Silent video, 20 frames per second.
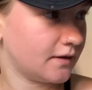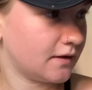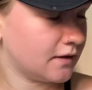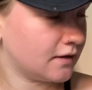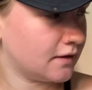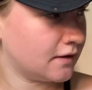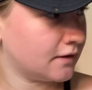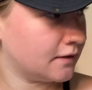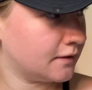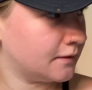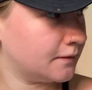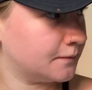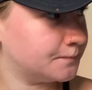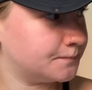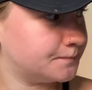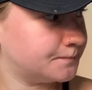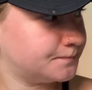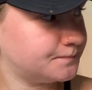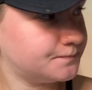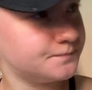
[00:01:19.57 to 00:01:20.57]

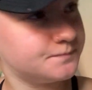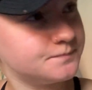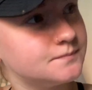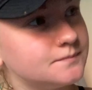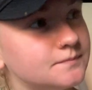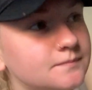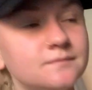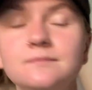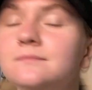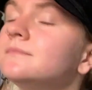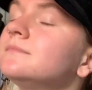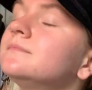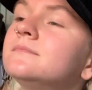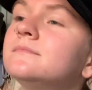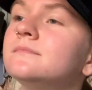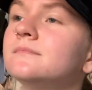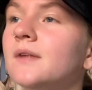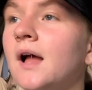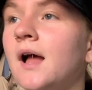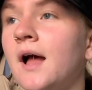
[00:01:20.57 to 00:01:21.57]
Um,
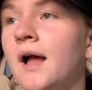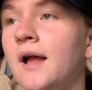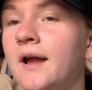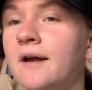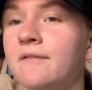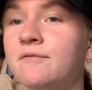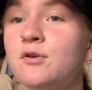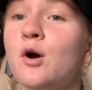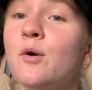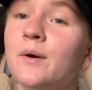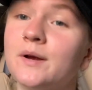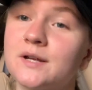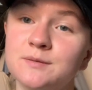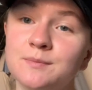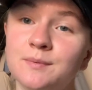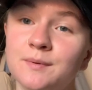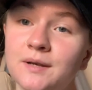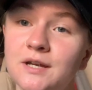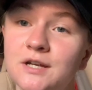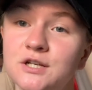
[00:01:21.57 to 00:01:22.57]
I have no
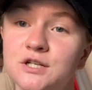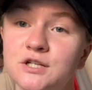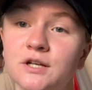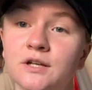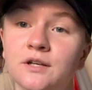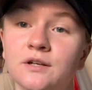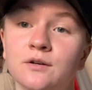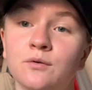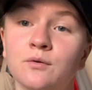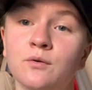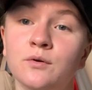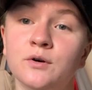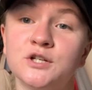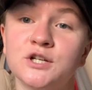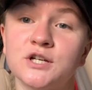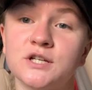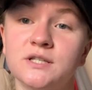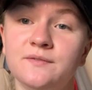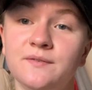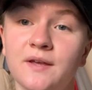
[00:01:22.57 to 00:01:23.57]
explanation or
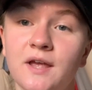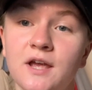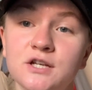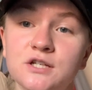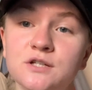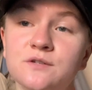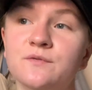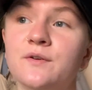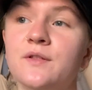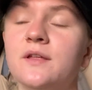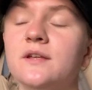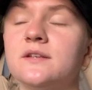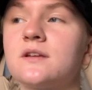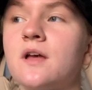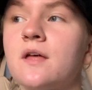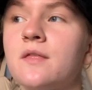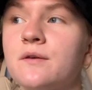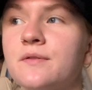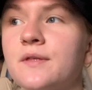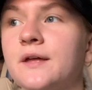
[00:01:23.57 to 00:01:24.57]
justification for this
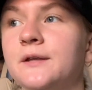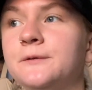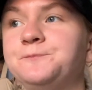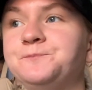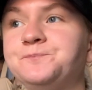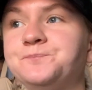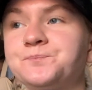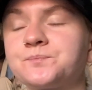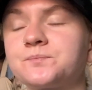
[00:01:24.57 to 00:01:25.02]
other than